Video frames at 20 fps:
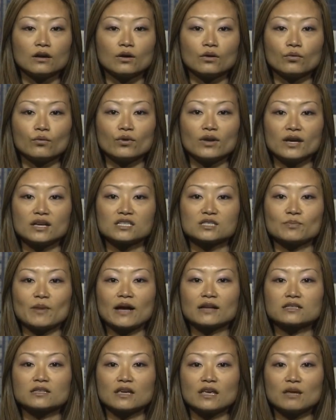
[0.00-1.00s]
We
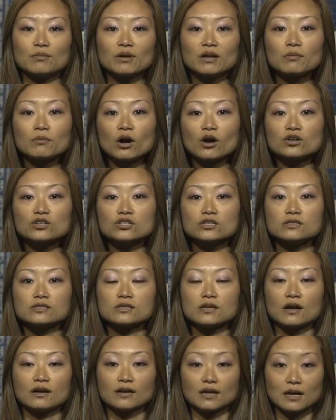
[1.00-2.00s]
expect EBITDA margins
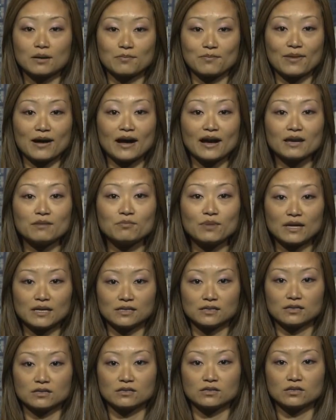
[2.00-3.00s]
on a combined
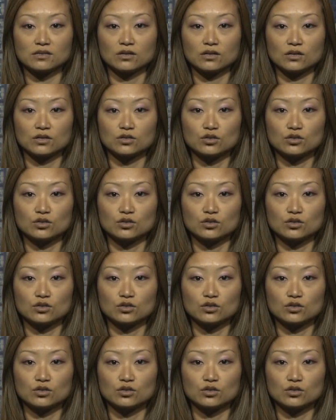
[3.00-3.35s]
basis